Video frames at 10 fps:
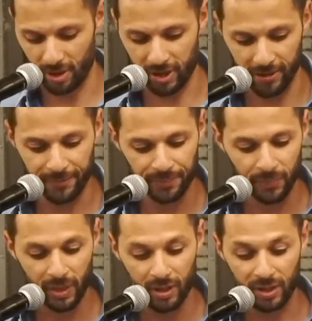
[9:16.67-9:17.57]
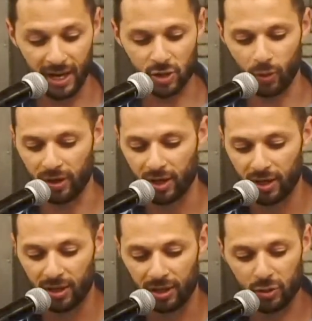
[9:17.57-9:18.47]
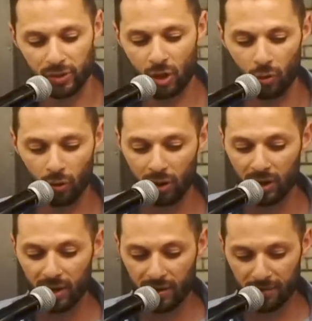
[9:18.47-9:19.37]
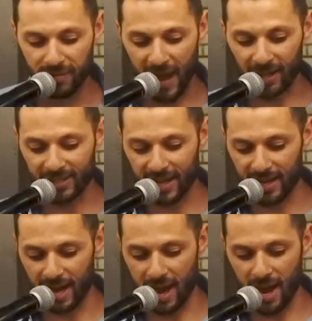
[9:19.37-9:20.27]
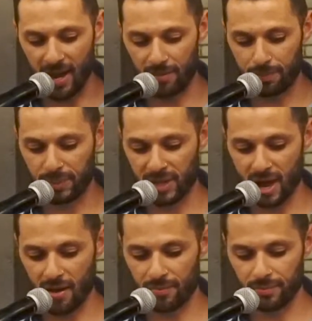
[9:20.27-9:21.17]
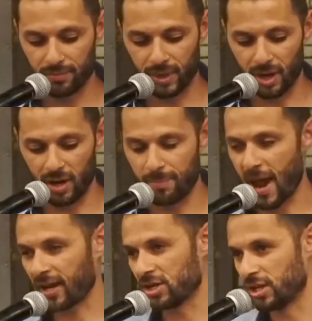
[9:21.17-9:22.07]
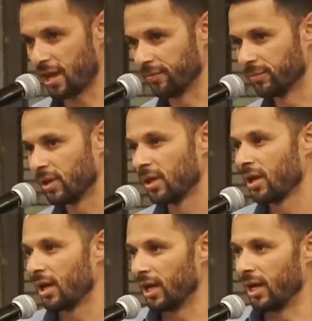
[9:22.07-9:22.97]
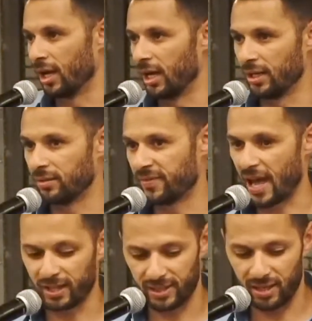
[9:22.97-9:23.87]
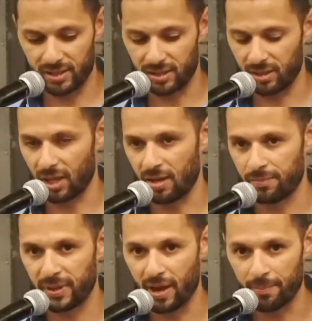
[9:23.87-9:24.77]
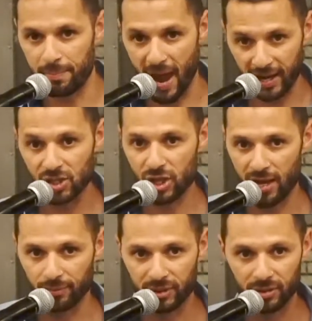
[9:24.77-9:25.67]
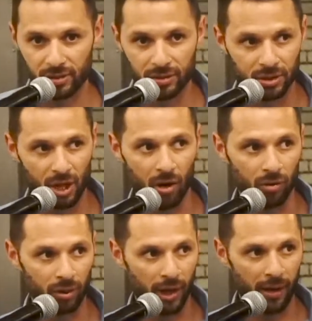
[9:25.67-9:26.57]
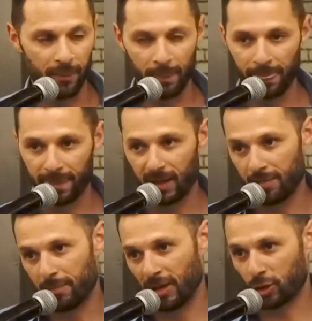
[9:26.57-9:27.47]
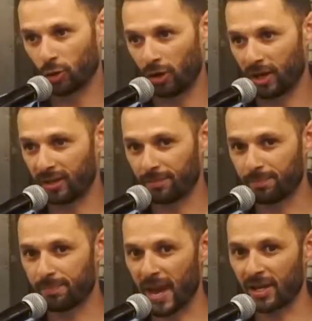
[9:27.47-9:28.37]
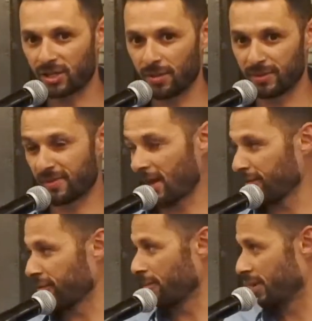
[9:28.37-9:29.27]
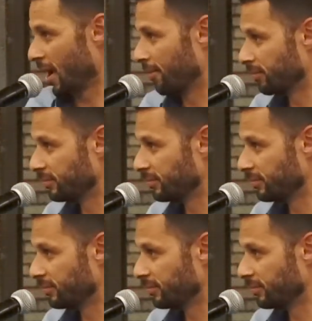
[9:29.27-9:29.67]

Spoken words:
Okay, the next one. This one's cool. Validate npm package name. It validates npm package names. So it makes sure that the package name is valid for npm.